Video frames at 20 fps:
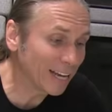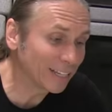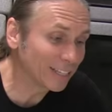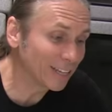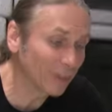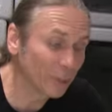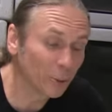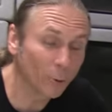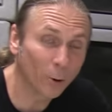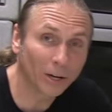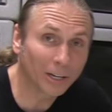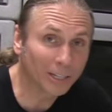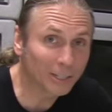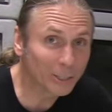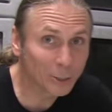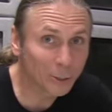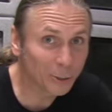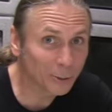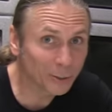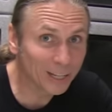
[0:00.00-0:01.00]
I tell you what, it
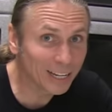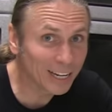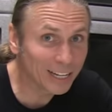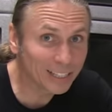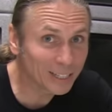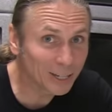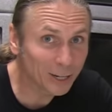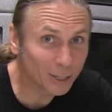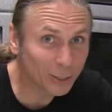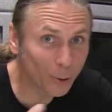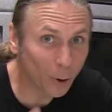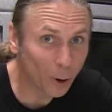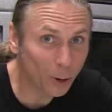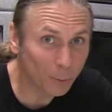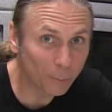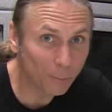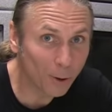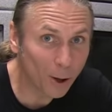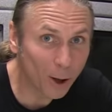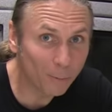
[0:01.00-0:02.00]
certainly isn't a
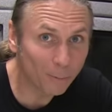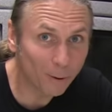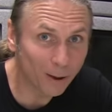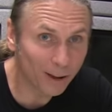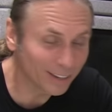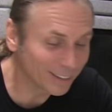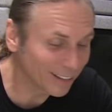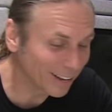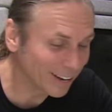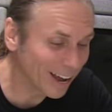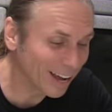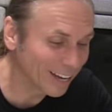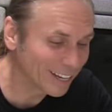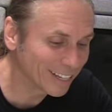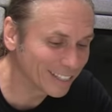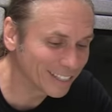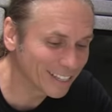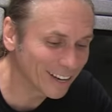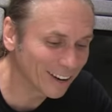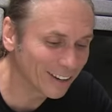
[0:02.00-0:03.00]
normal ball python, I
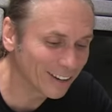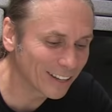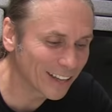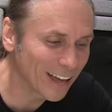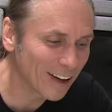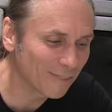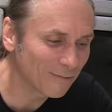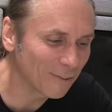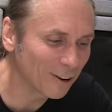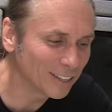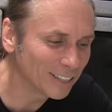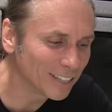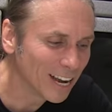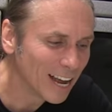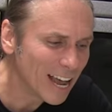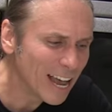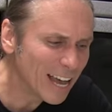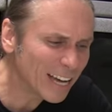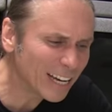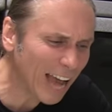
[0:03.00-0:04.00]
can tell you that much.
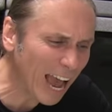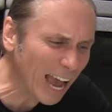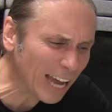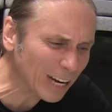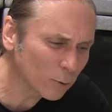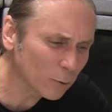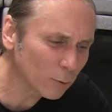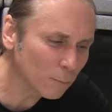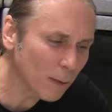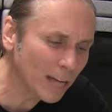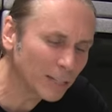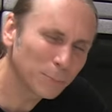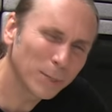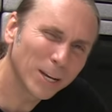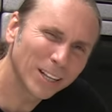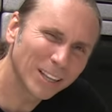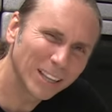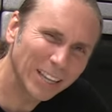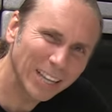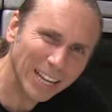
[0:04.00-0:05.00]
It kind of reminds me
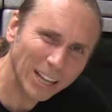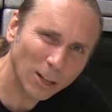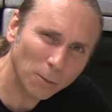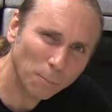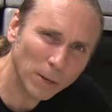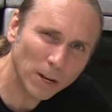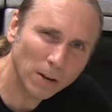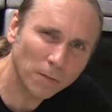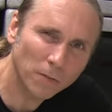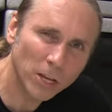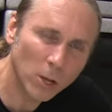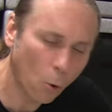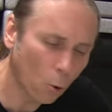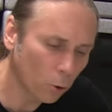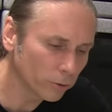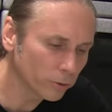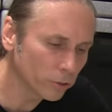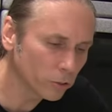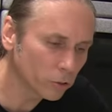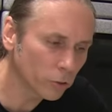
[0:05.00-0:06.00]
a little bit of the
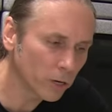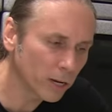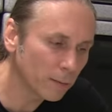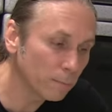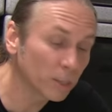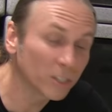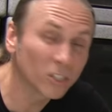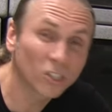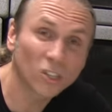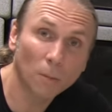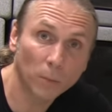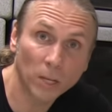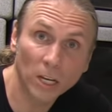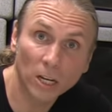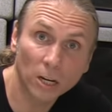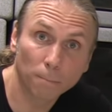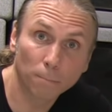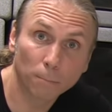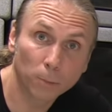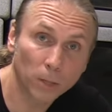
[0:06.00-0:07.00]
Orange Dream, but something
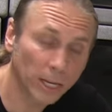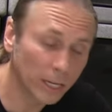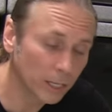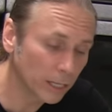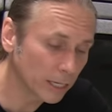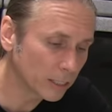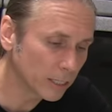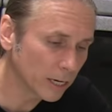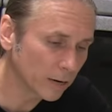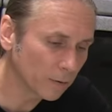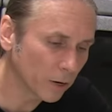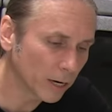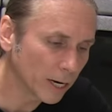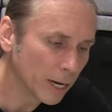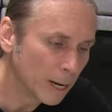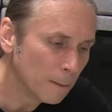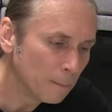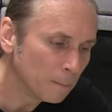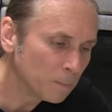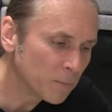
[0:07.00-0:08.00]
completely different.
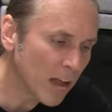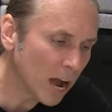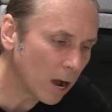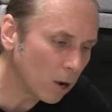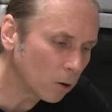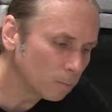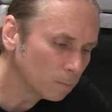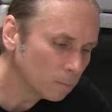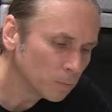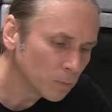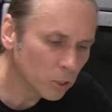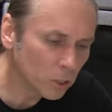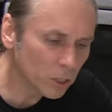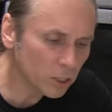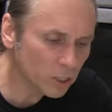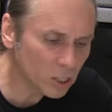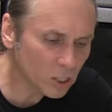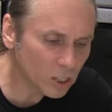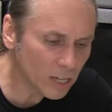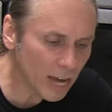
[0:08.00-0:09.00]
Now, you
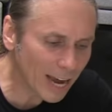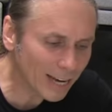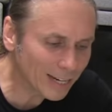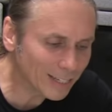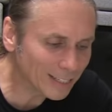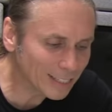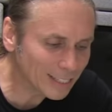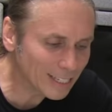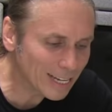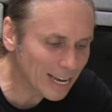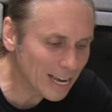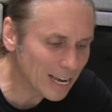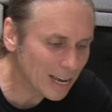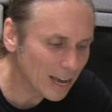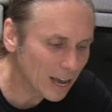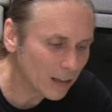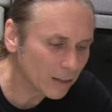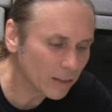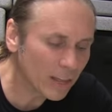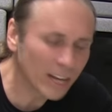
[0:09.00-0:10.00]
can just kind of see
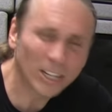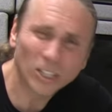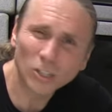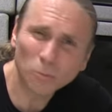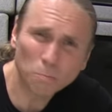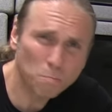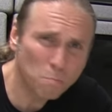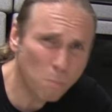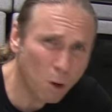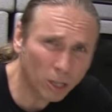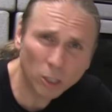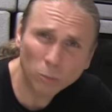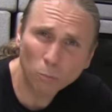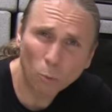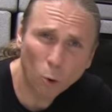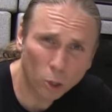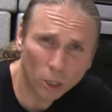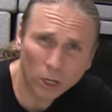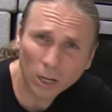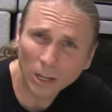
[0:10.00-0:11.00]
that it's much
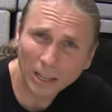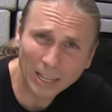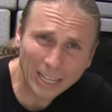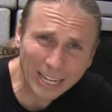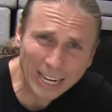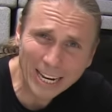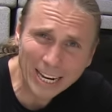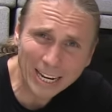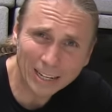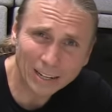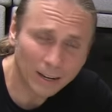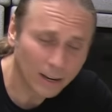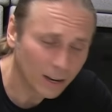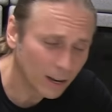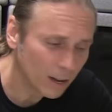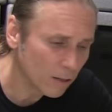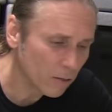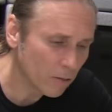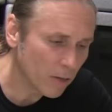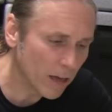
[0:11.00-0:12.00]
more clean
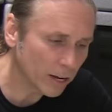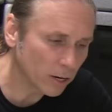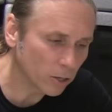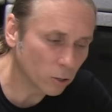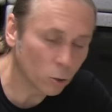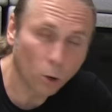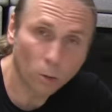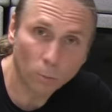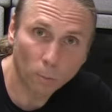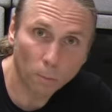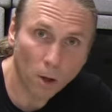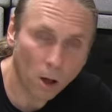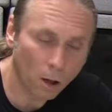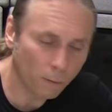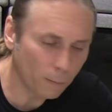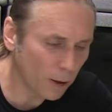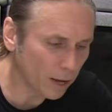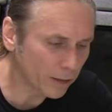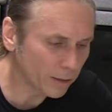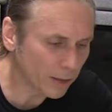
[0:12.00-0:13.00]
than a normal ball
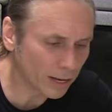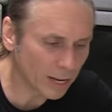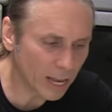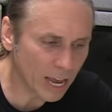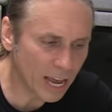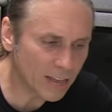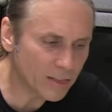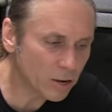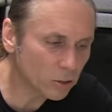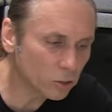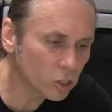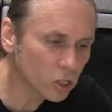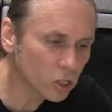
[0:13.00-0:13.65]
python, and there's